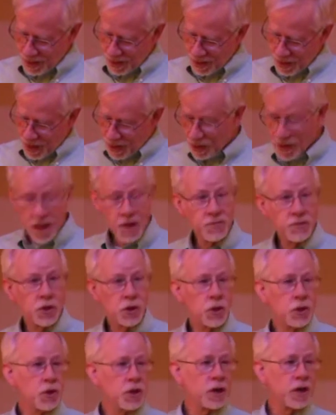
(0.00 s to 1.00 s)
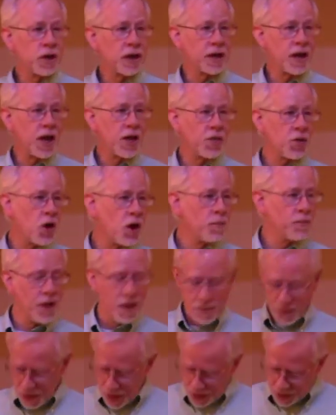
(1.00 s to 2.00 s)
I love to cook, and I thought
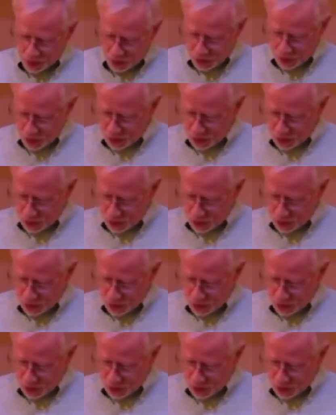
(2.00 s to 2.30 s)
maybe I could